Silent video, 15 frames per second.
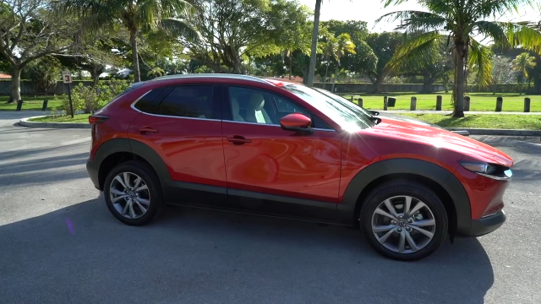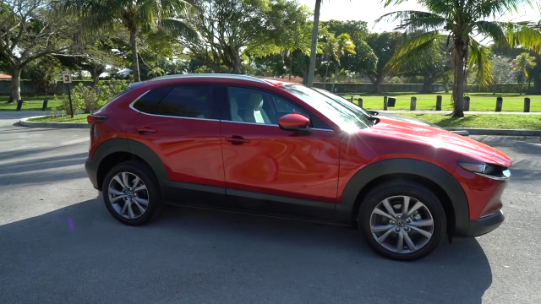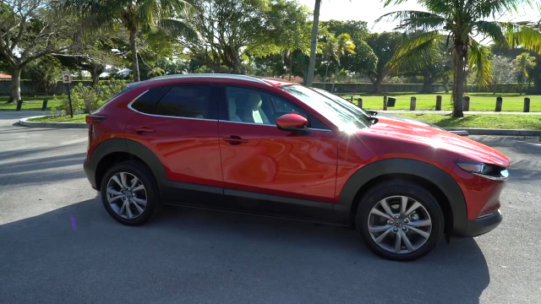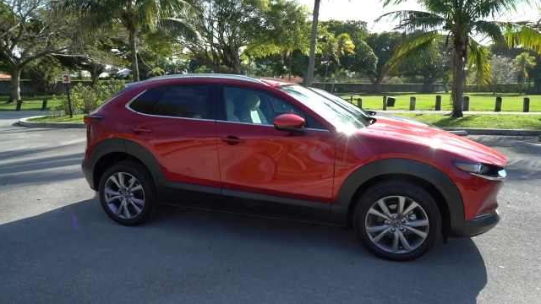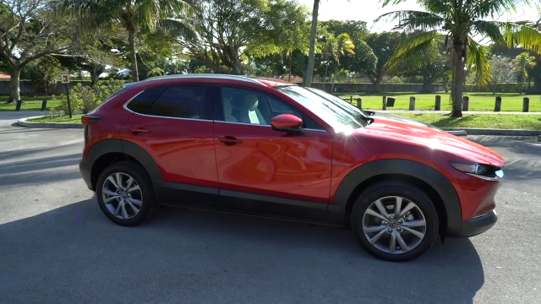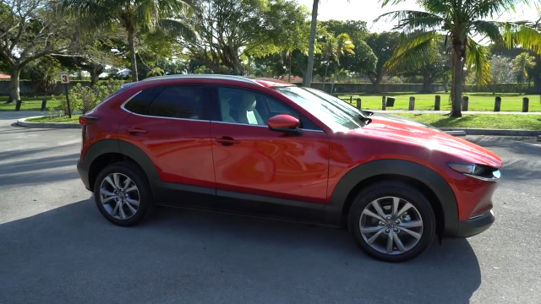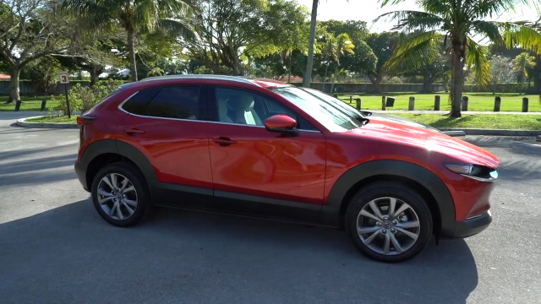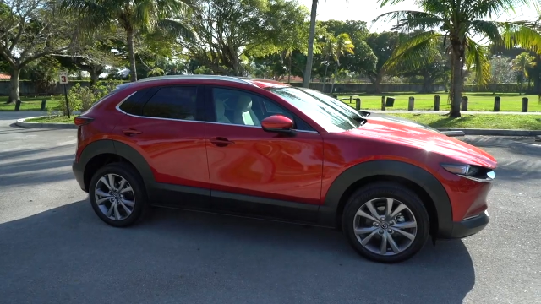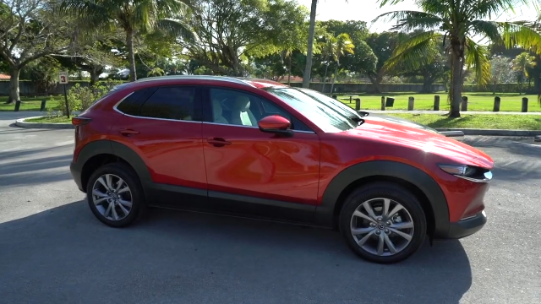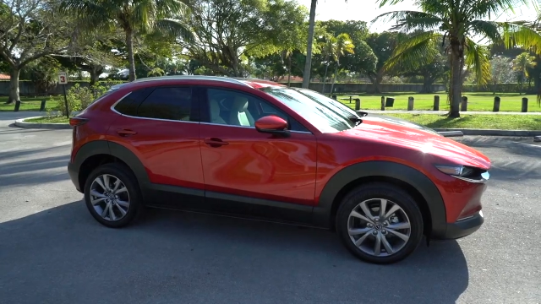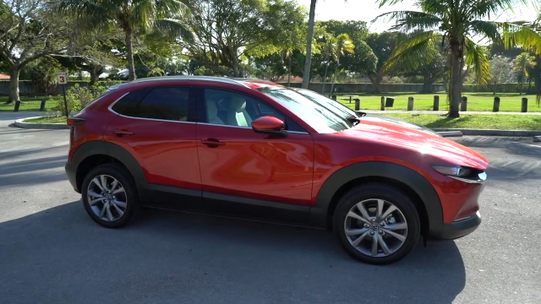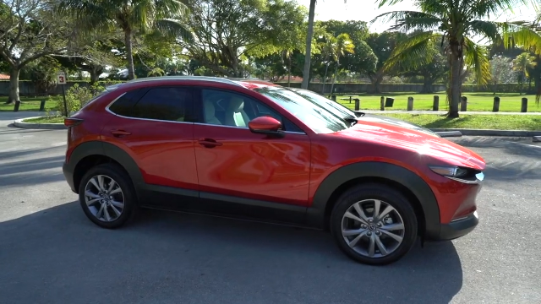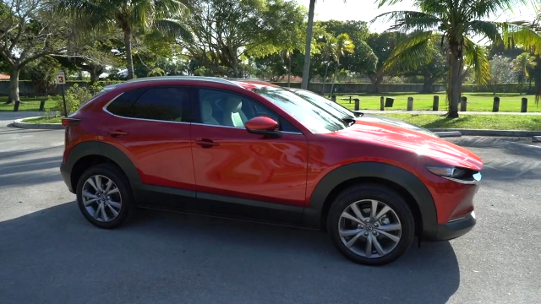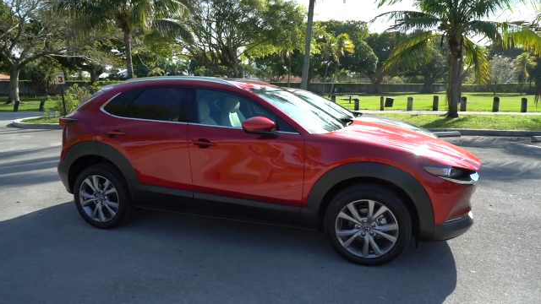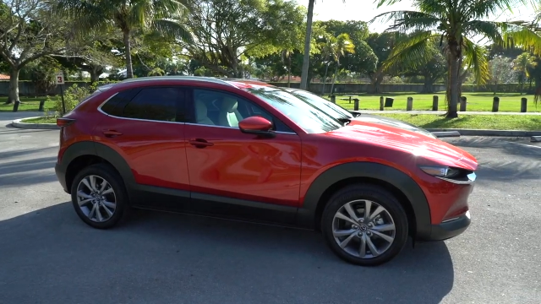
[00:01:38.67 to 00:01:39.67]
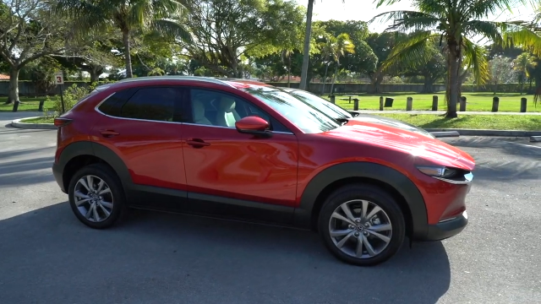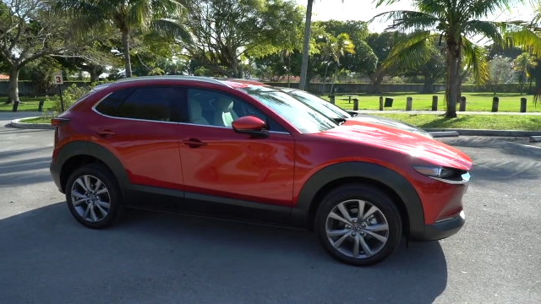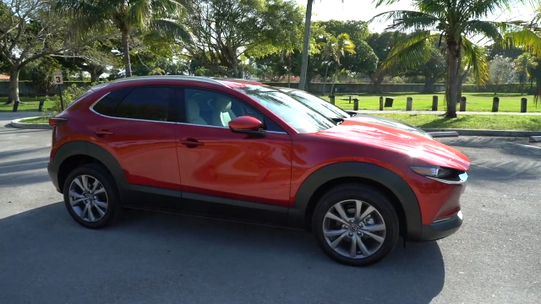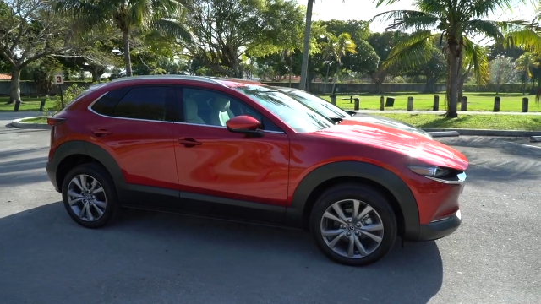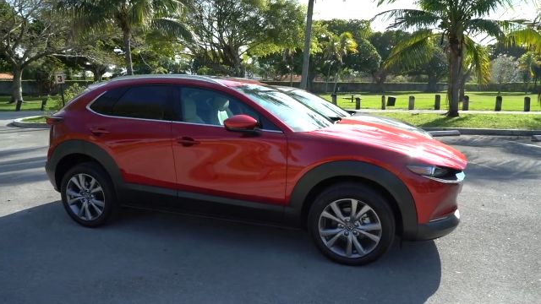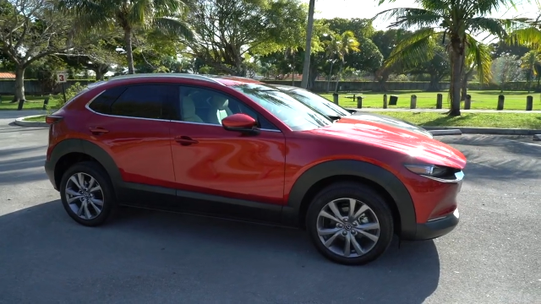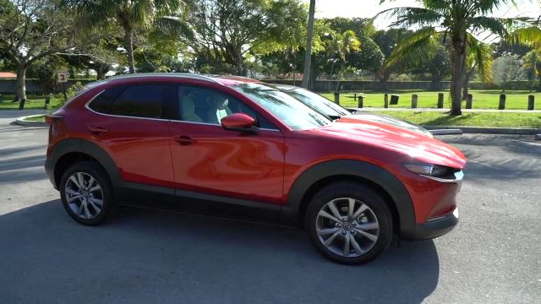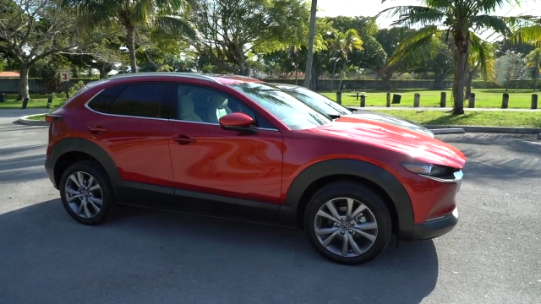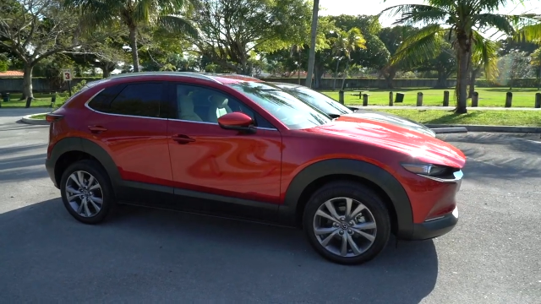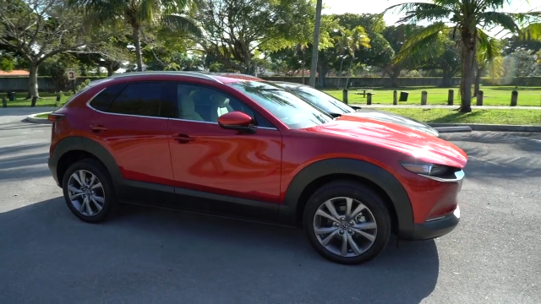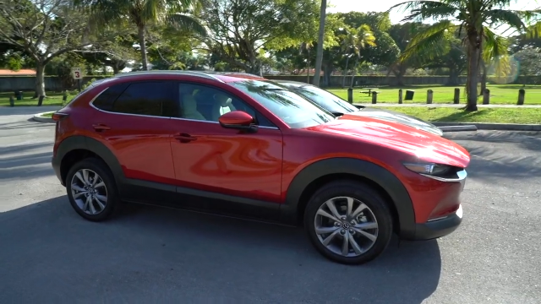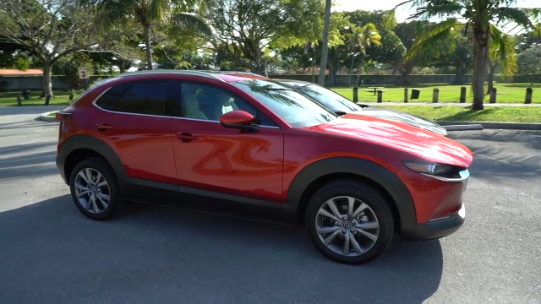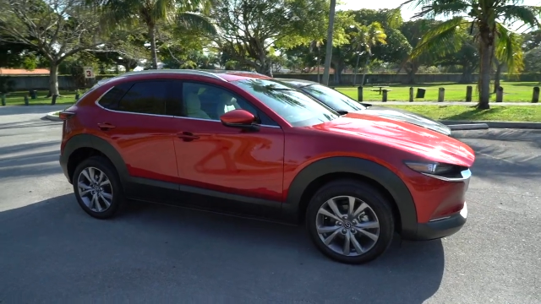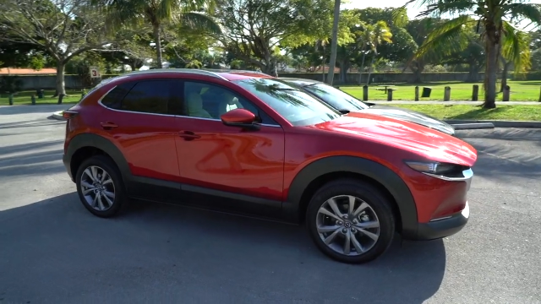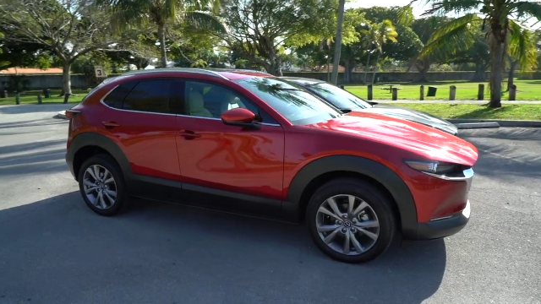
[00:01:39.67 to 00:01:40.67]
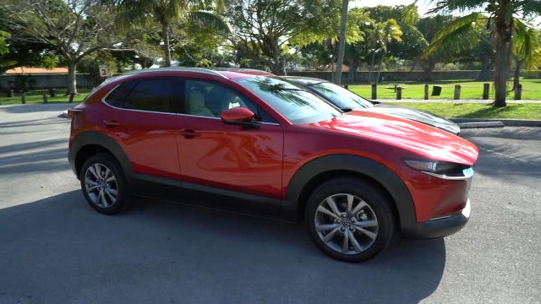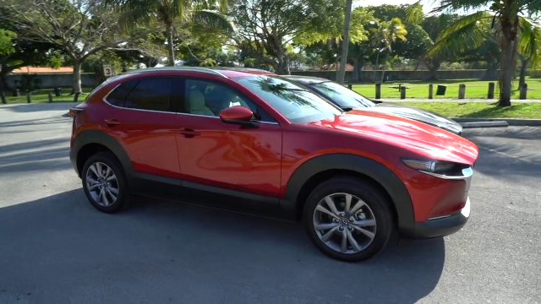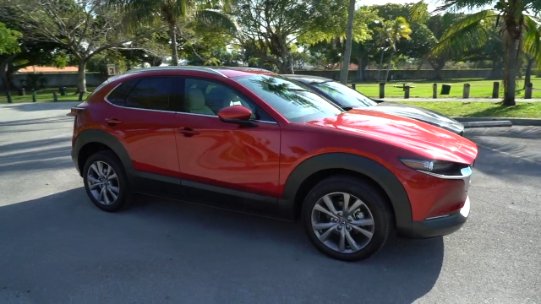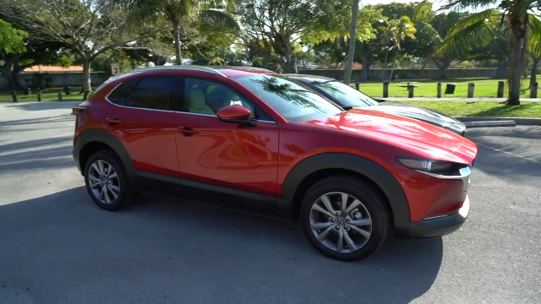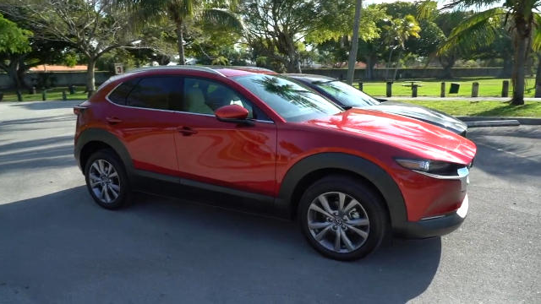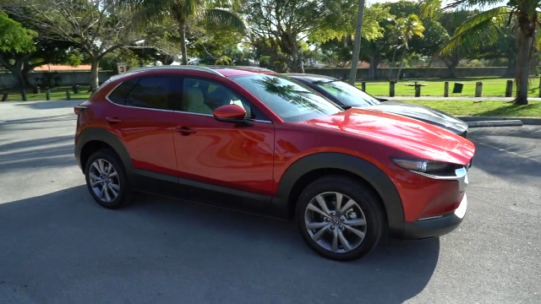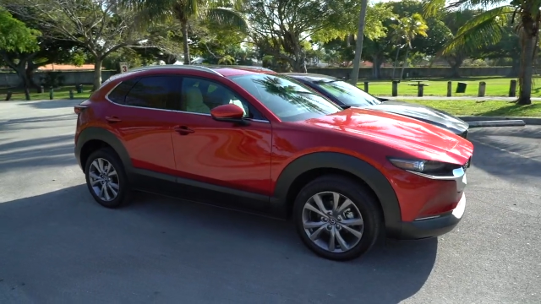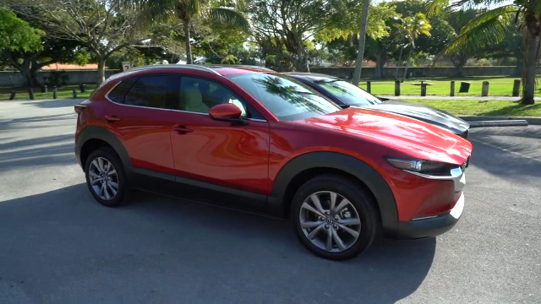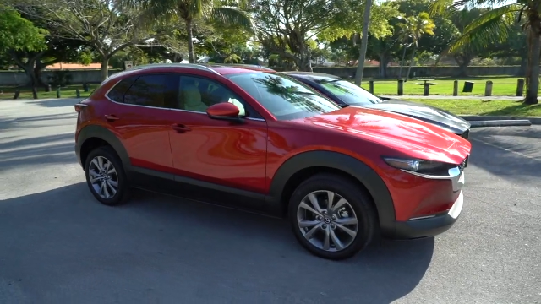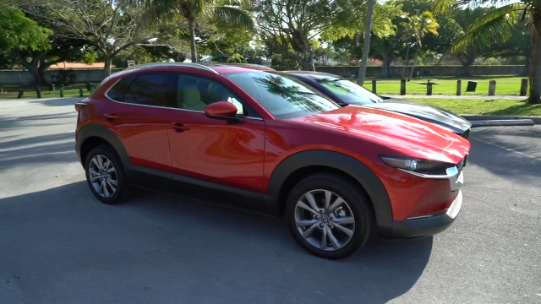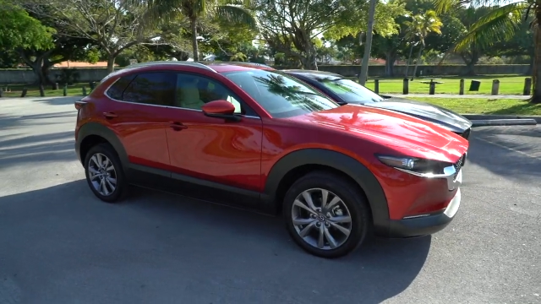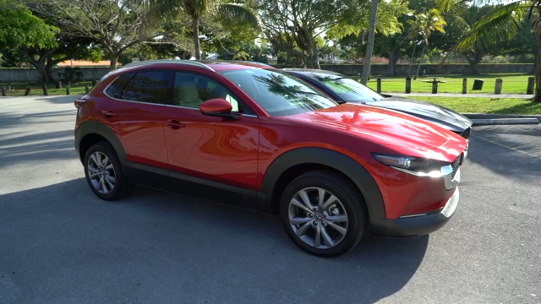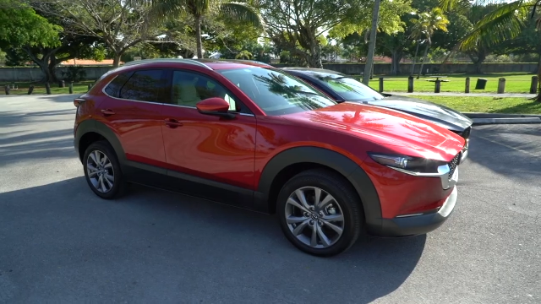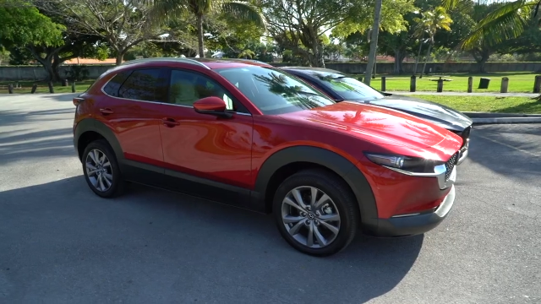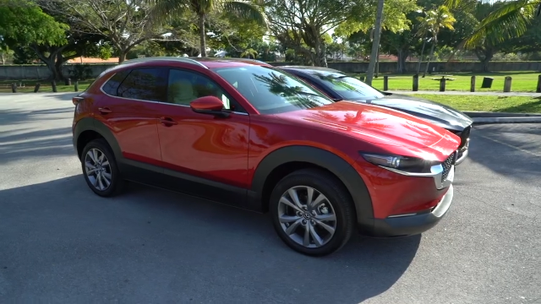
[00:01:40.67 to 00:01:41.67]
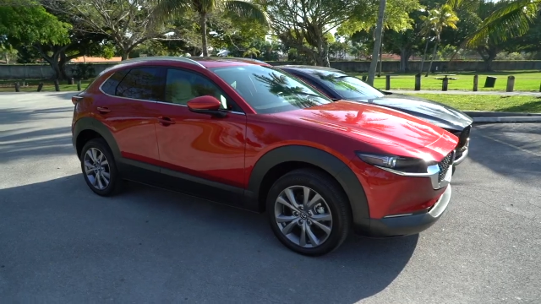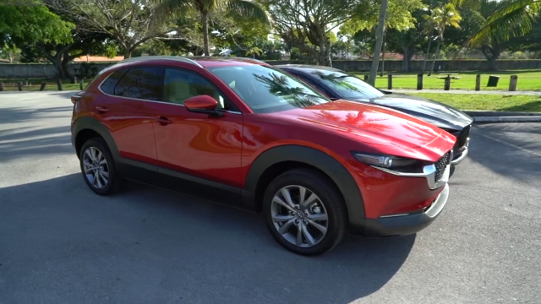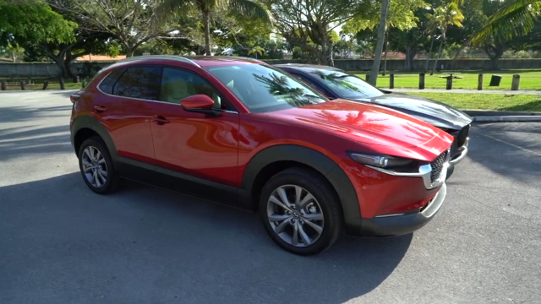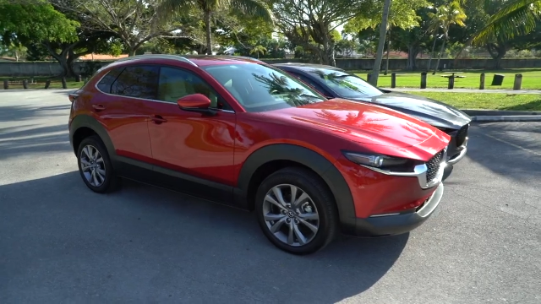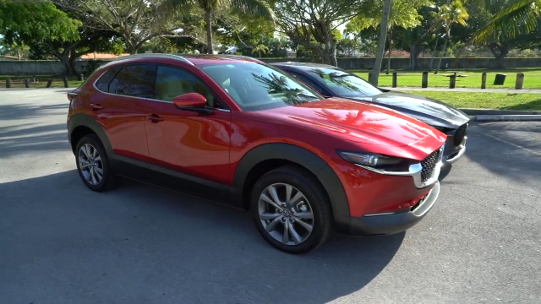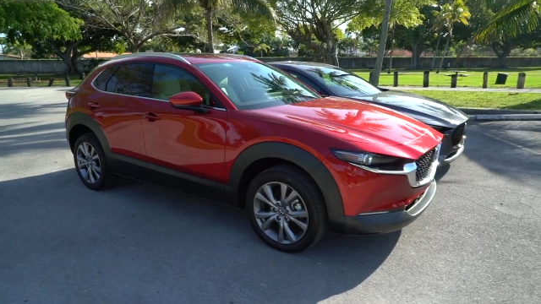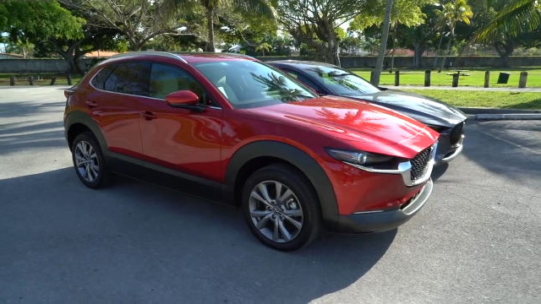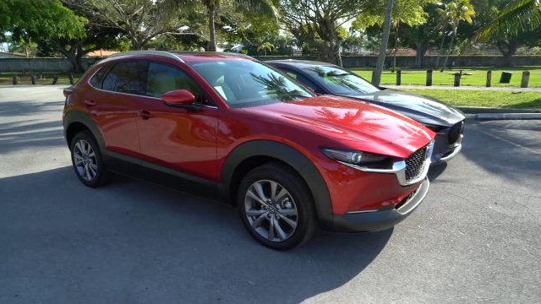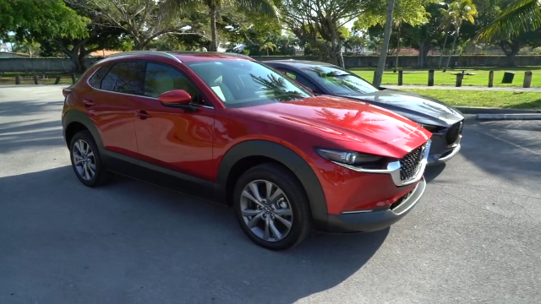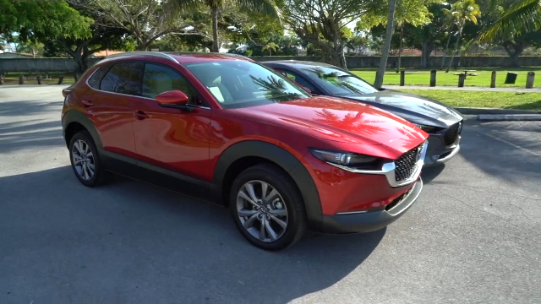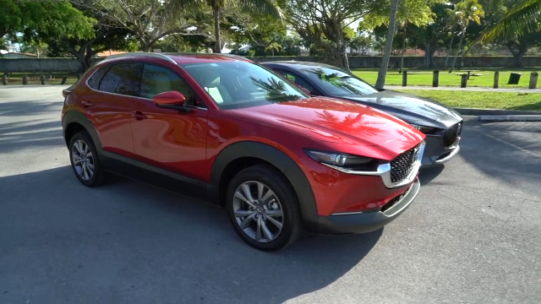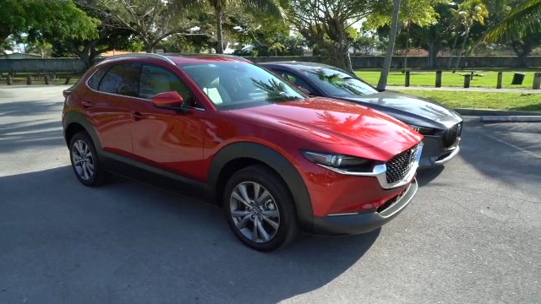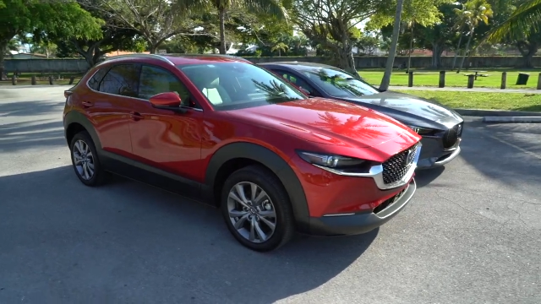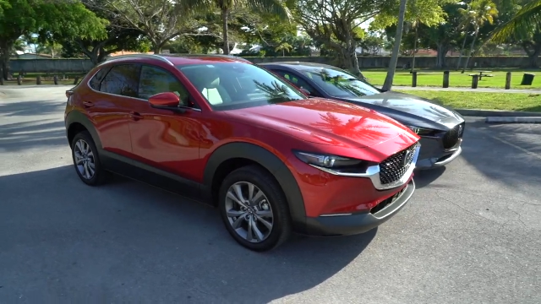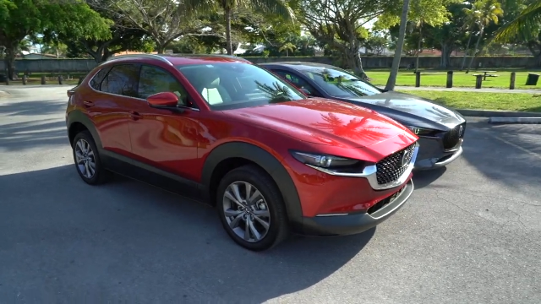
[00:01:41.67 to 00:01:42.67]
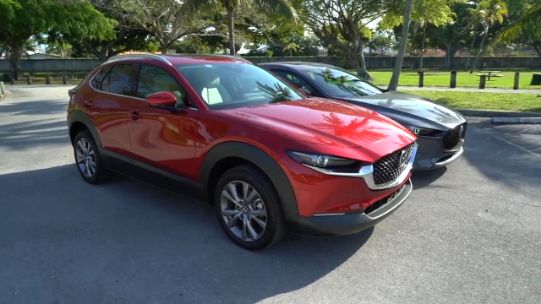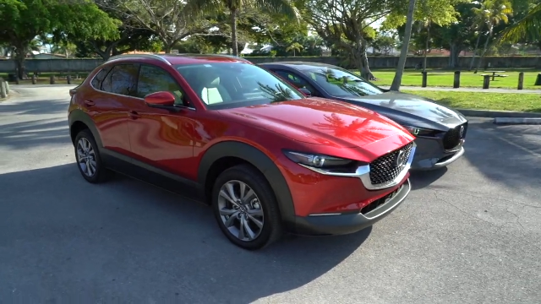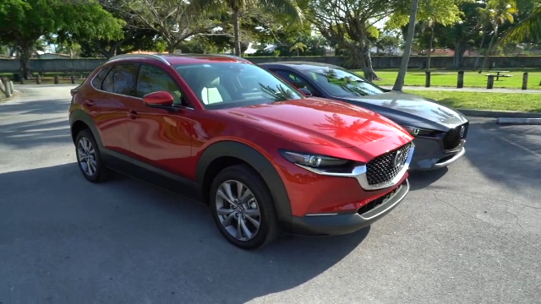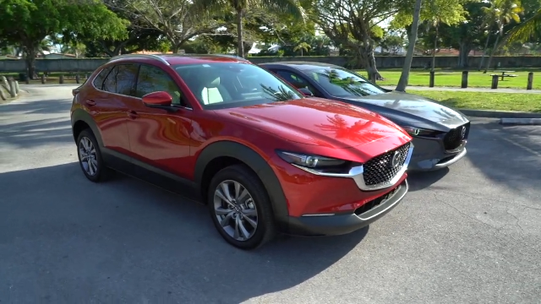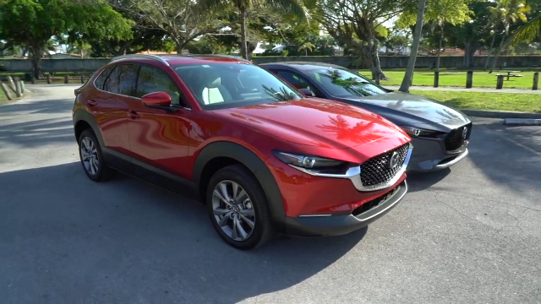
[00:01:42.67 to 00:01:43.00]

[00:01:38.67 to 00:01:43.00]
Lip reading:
[unreadable: no face in view]